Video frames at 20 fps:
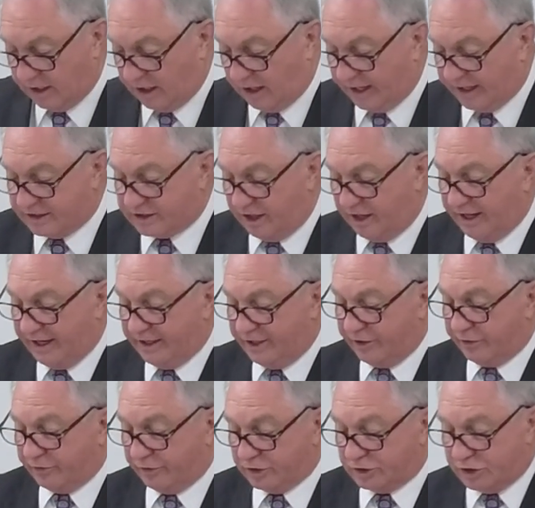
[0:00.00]
elect lady
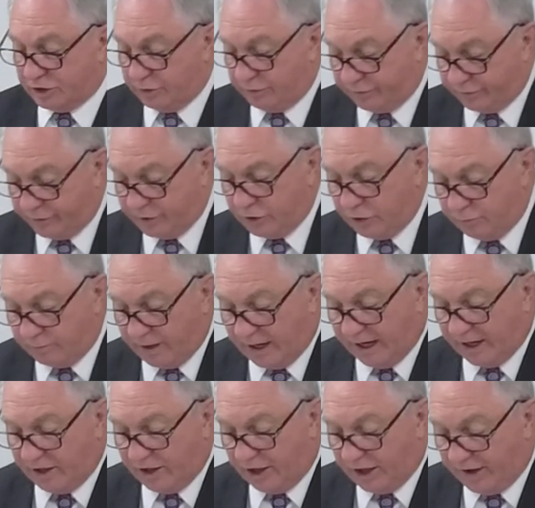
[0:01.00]
and her children, whom
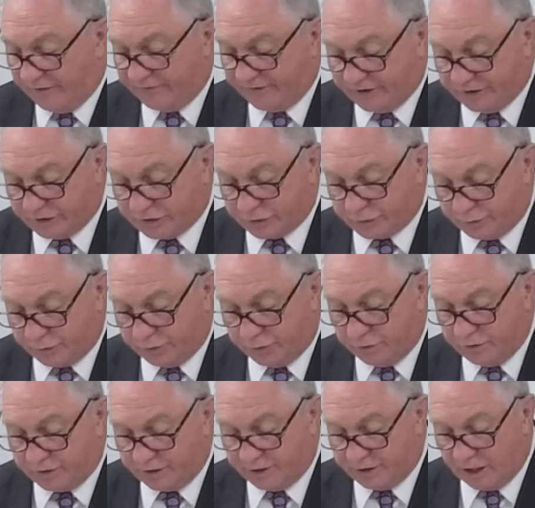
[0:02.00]
I love in
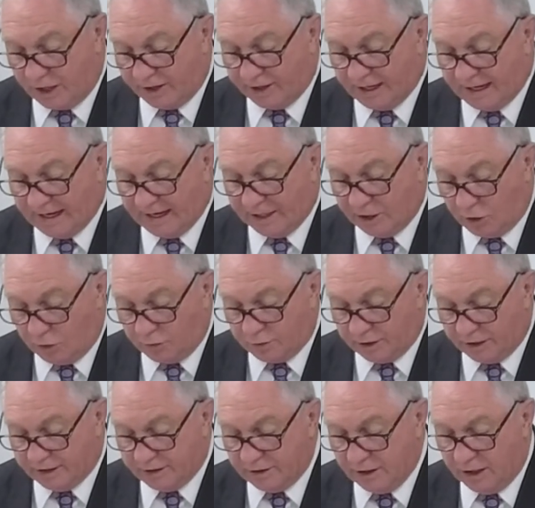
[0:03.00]
truth, and not I
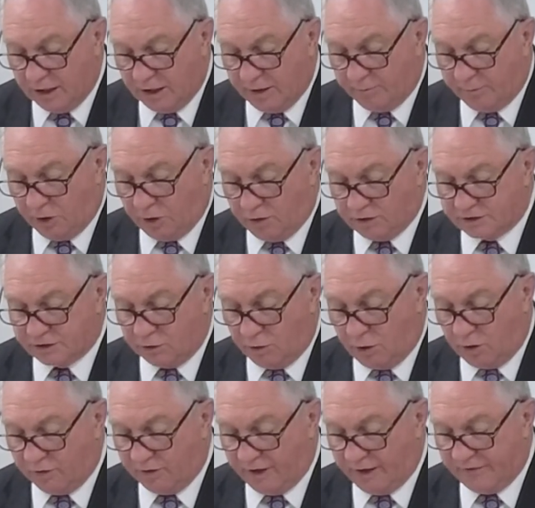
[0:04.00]
only, but also
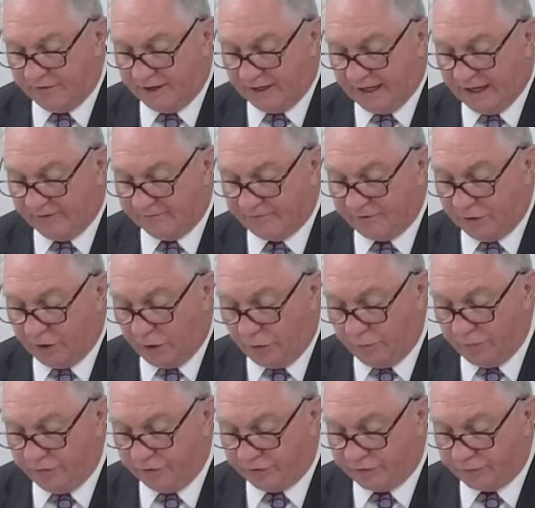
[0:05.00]
all they that have
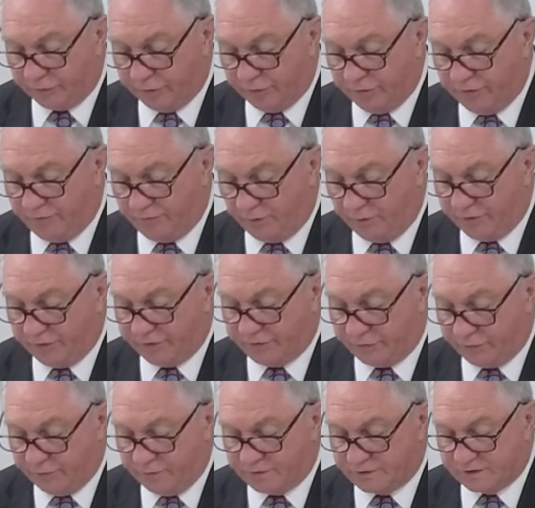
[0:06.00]
known the truth, for the
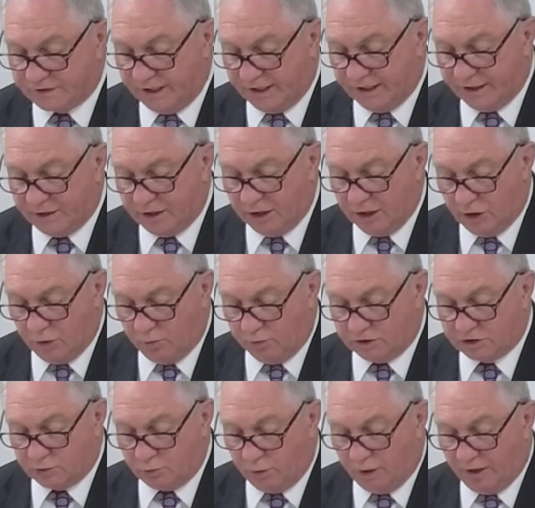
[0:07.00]
truth's sake,
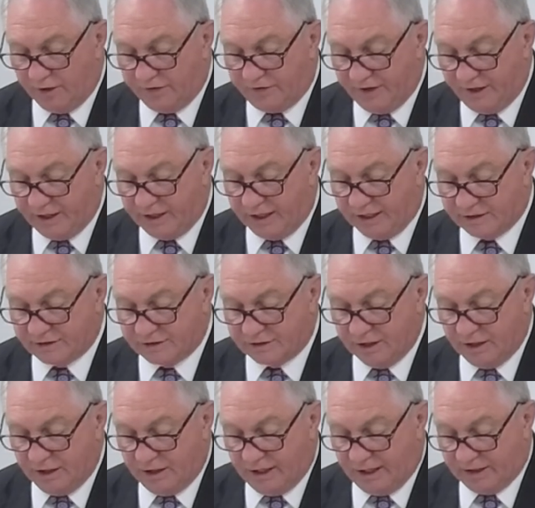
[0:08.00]
which dwelleth in
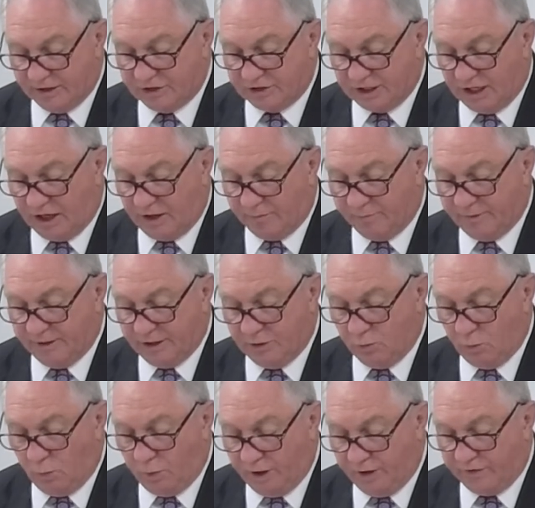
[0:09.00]
us and shall
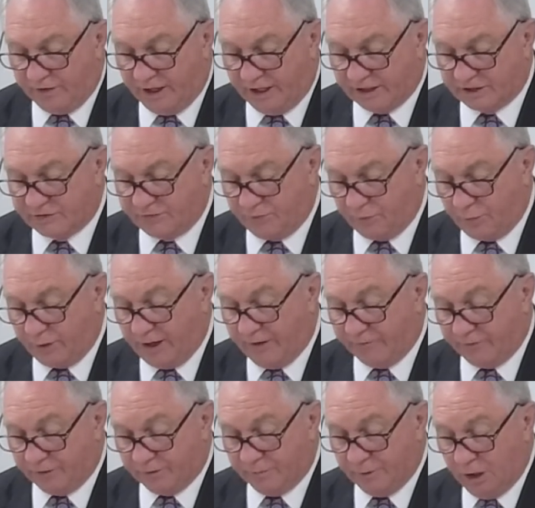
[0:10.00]
be with us
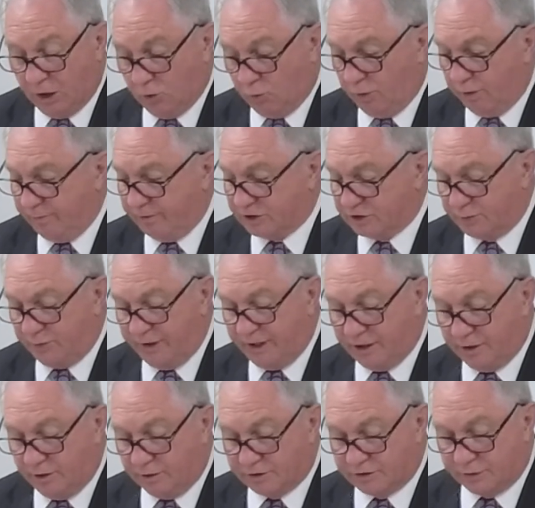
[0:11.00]
forever." We've been
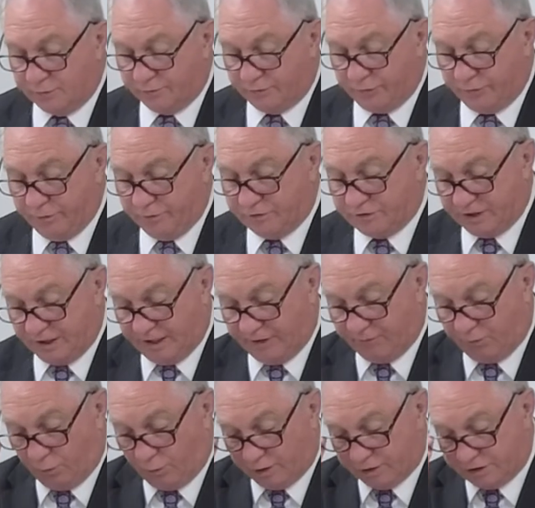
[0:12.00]
speaking on some truths that
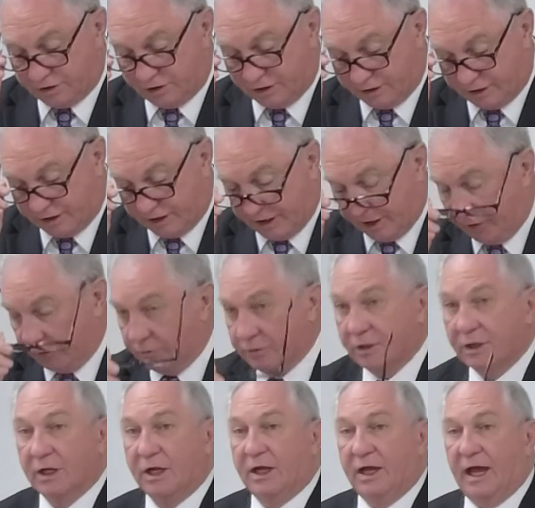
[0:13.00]
everyone should
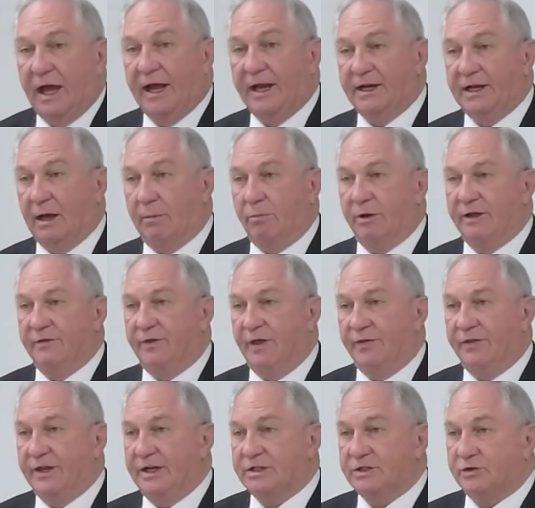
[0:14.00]
know. And I believe
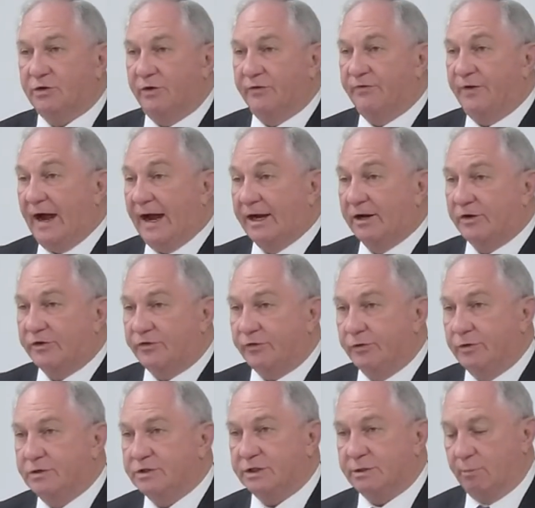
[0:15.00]
that these are vital
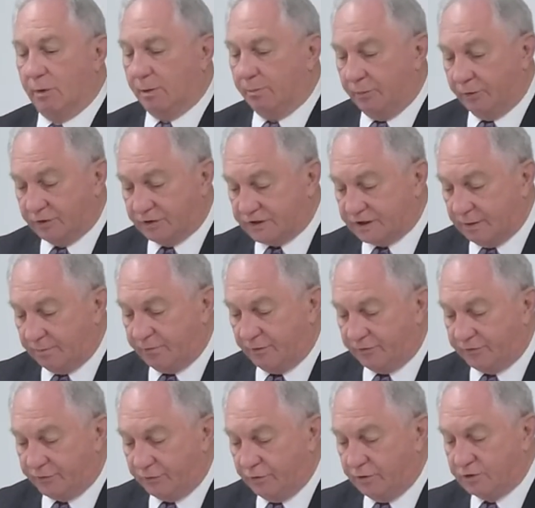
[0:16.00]
truths. Some of them are
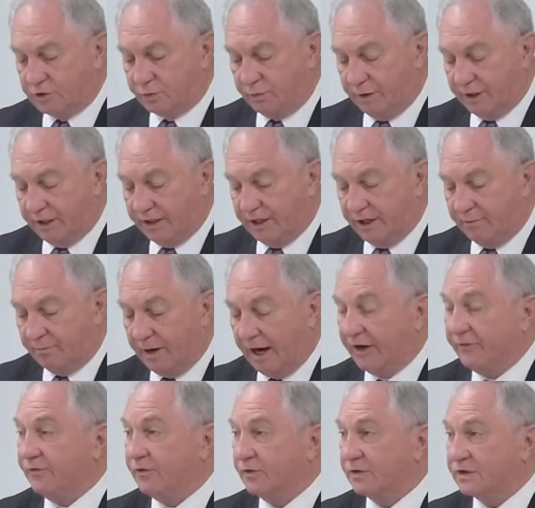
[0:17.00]
simple truths, but it doesn't
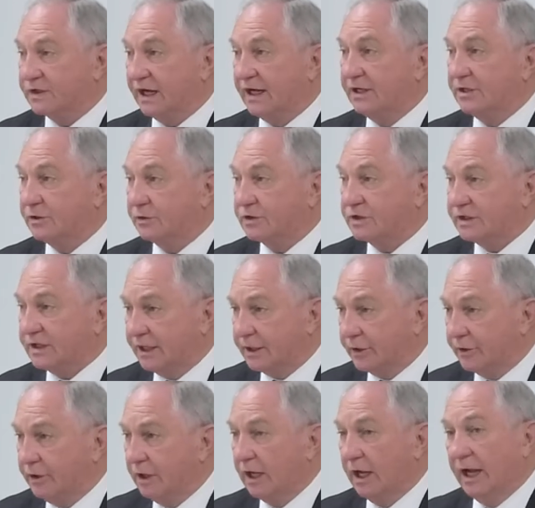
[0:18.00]
matter if you're a saint or a
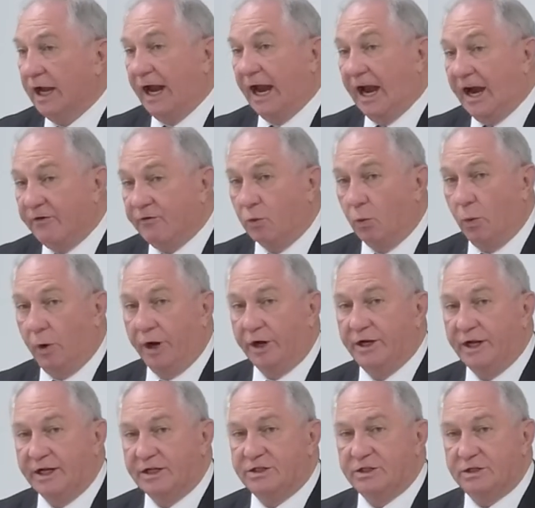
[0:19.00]
sinner. Everyone
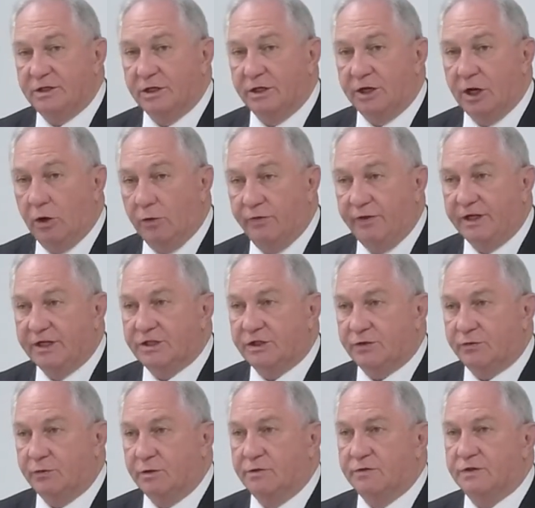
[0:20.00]
needs to know these
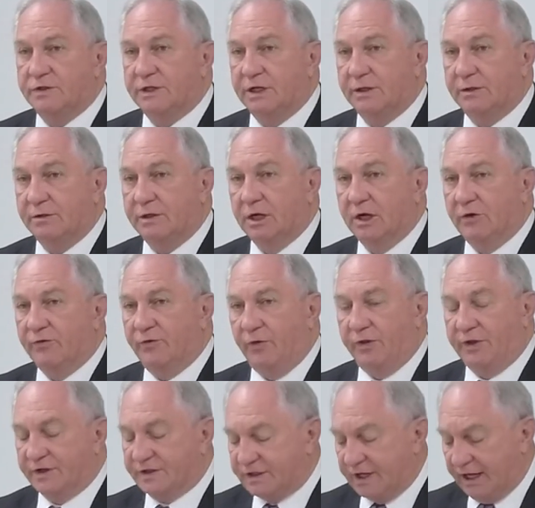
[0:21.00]
truths. And
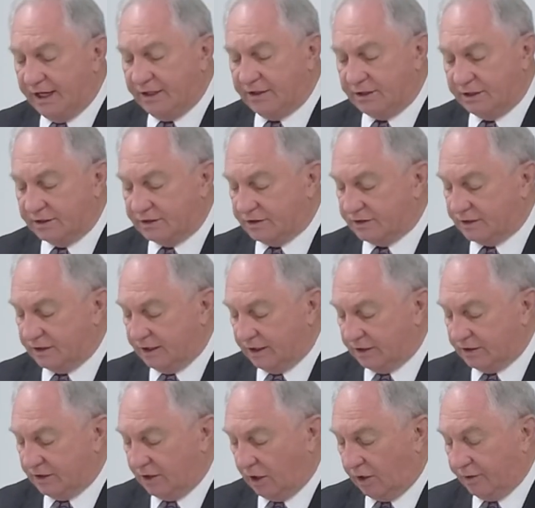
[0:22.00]
for the saint, it's
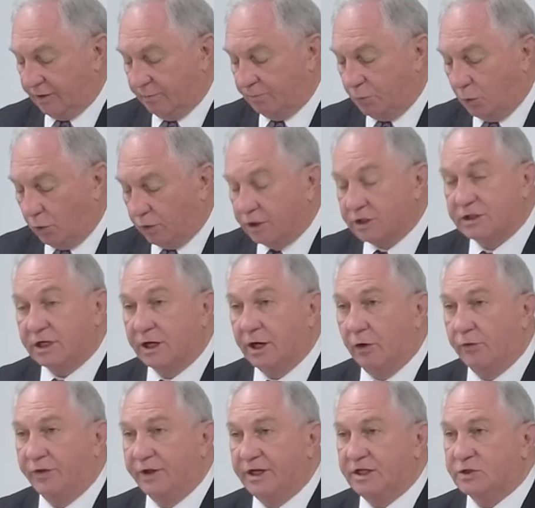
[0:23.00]
important to
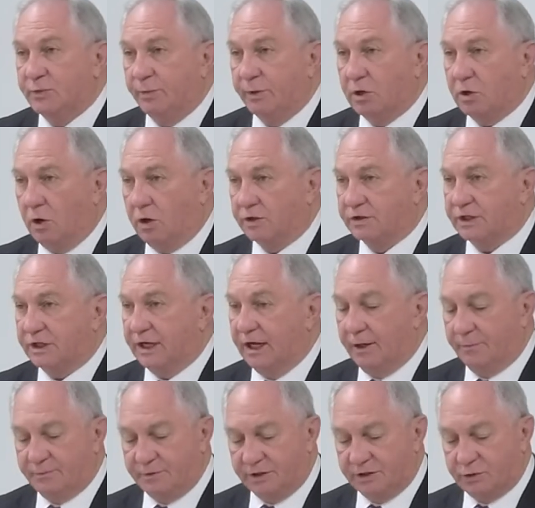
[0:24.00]
know these because it
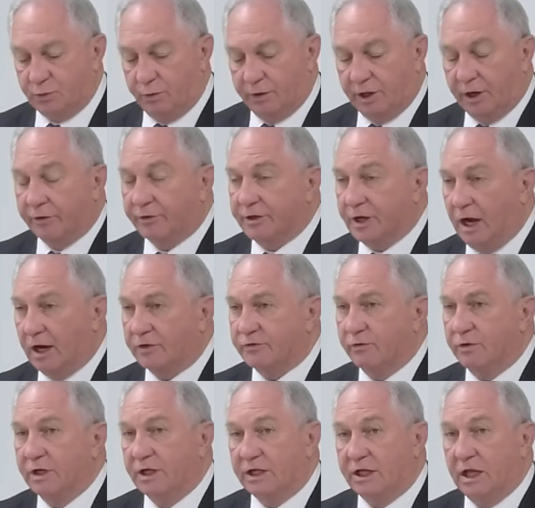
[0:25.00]
helps us with our
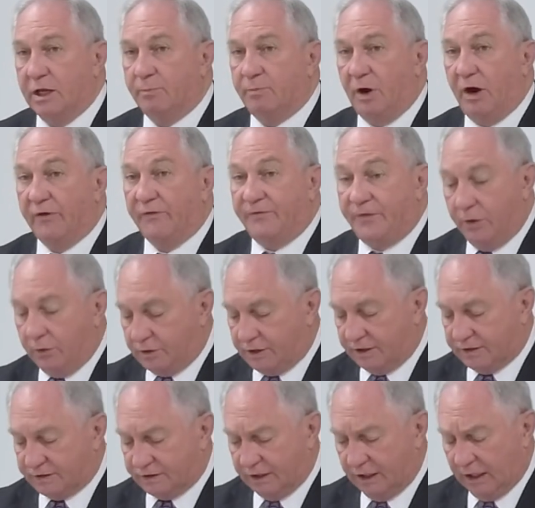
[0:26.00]
doctrine and keep our
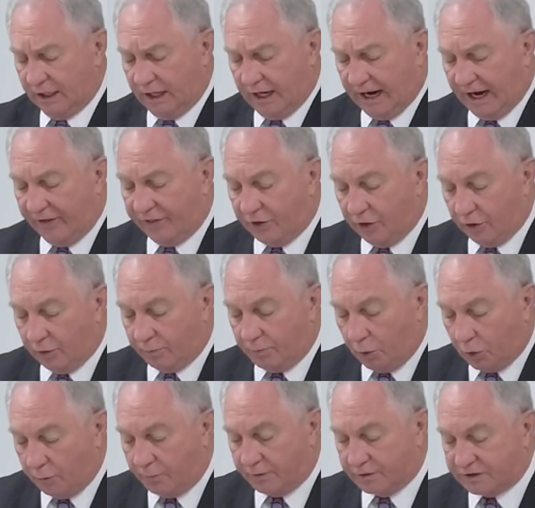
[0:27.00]
focus and our
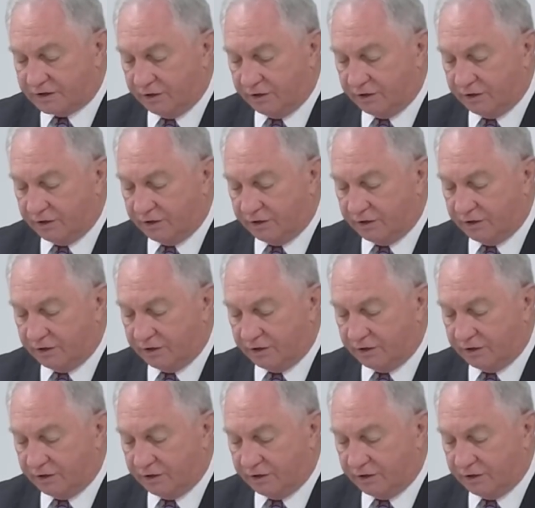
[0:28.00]
purpose